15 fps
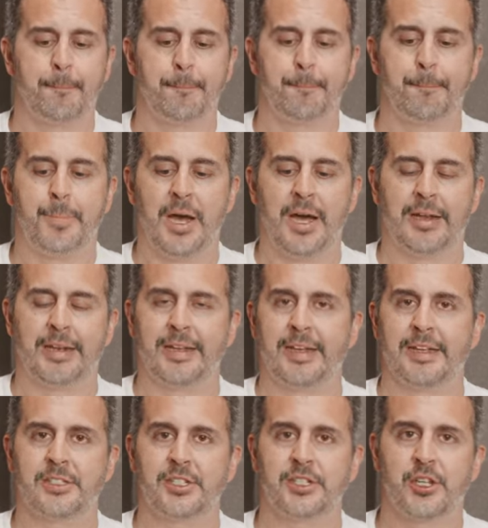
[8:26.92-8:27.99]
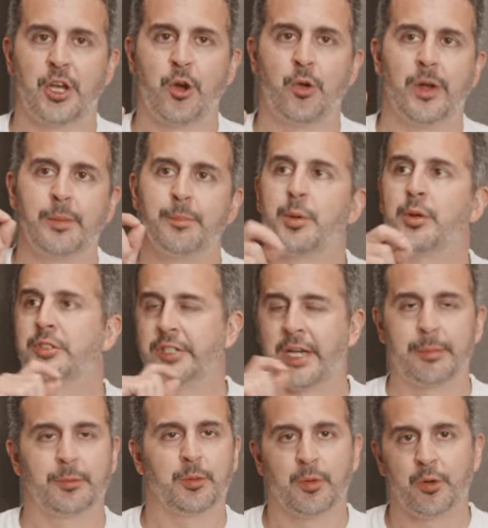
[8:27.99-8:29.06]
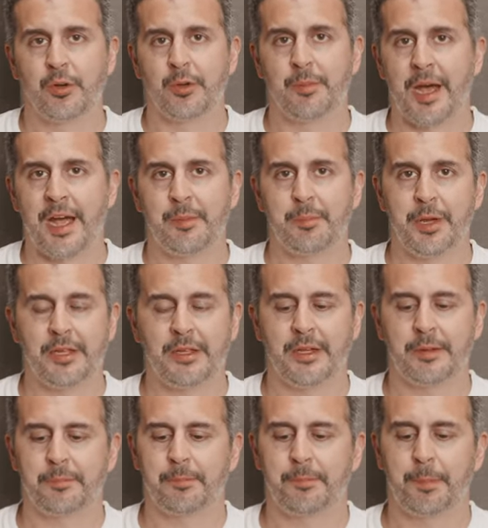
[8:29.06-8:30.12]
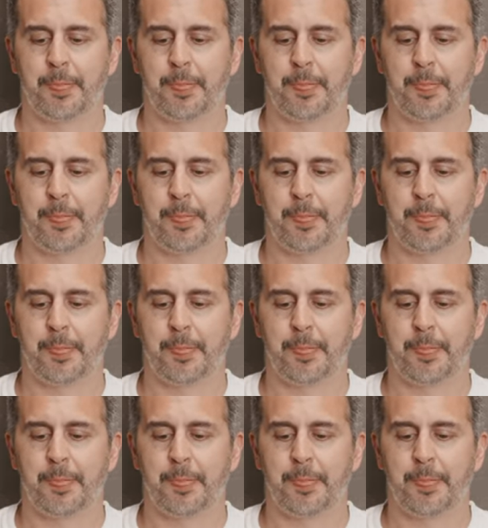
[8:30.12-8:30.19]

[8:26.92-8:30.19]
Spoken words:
But it's so imperceptible, in my opinion.